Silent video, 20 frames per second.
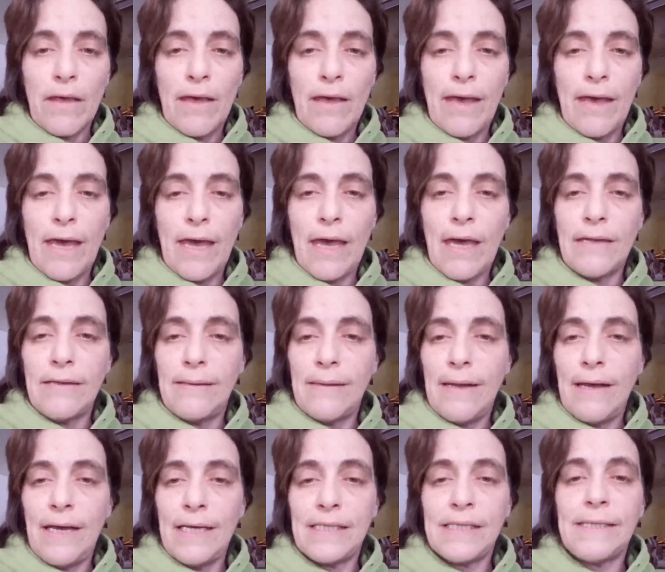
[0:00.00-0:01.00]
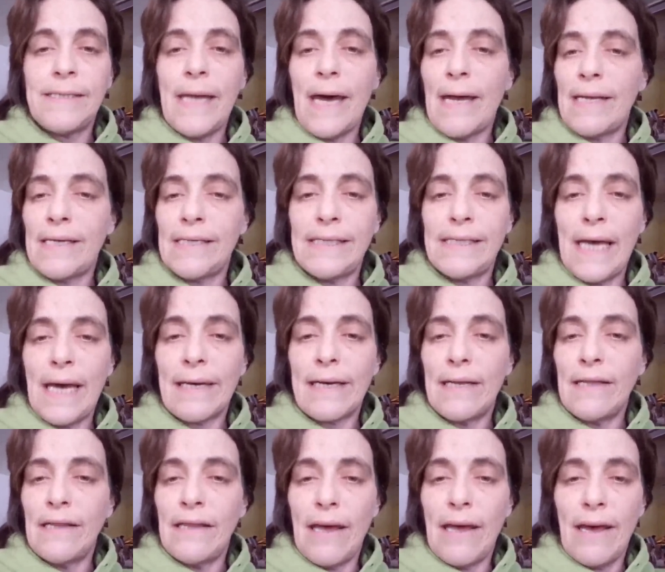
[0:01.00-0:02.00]
And it's not a
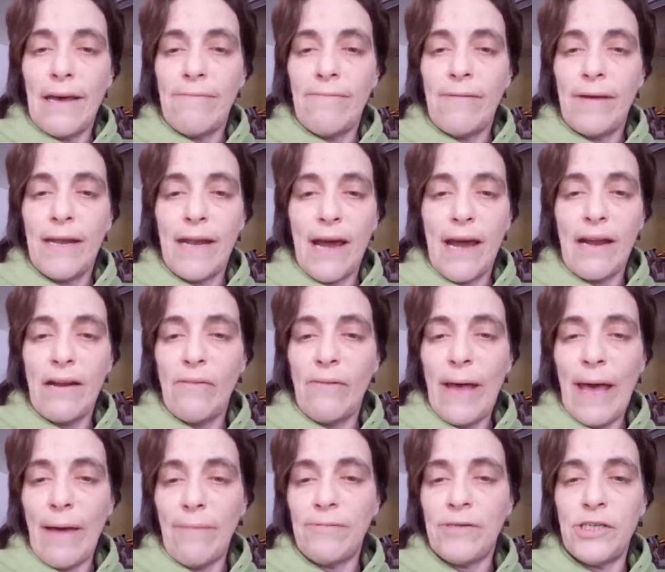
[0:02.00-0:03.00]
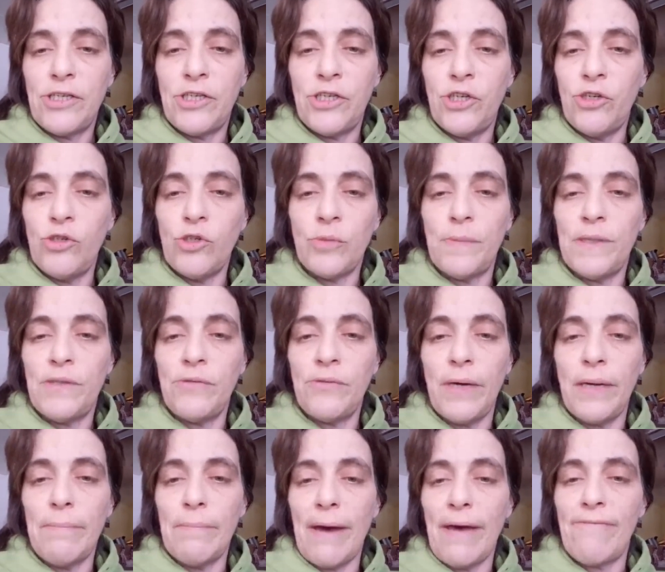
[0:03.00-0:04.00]
second life. And I don't have to choose
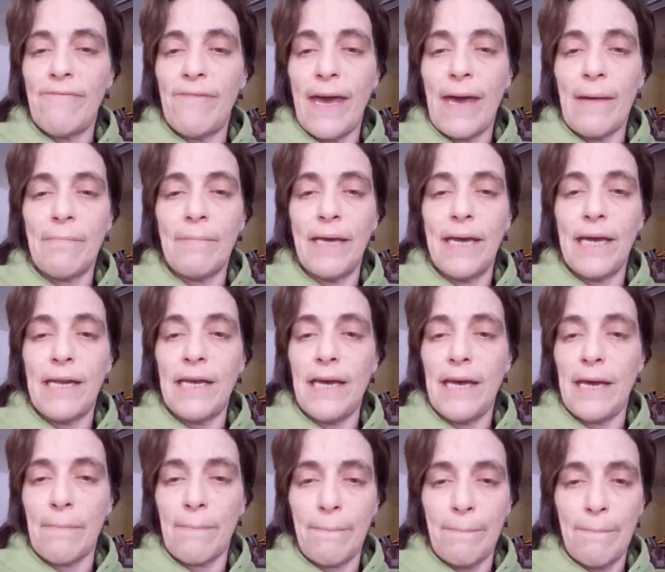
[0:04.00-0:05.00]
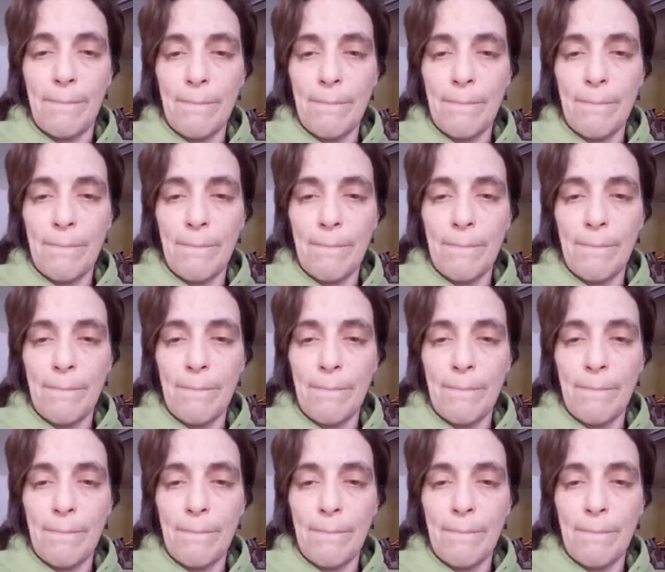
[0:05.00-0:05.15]
between my family and him.